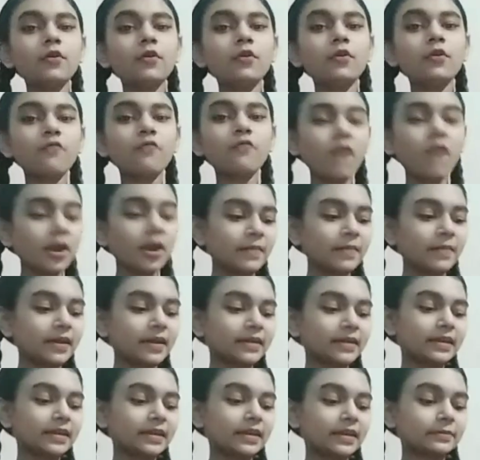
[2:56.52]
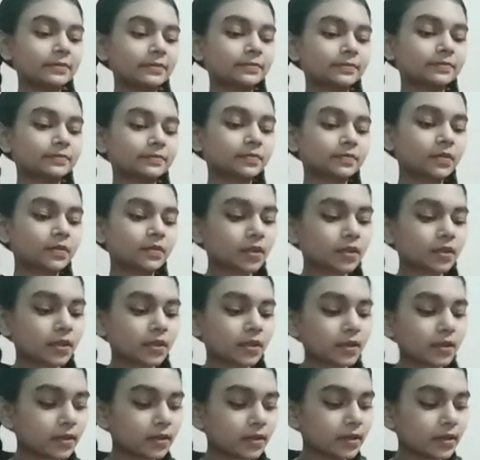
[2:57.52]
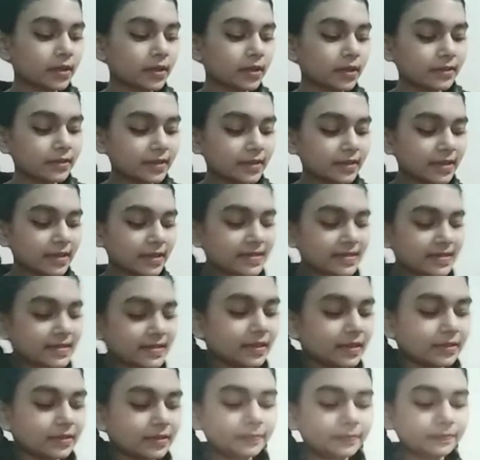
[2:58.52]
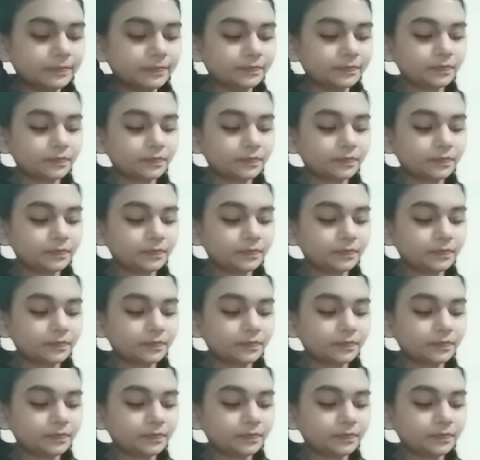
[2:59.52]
For making this sun,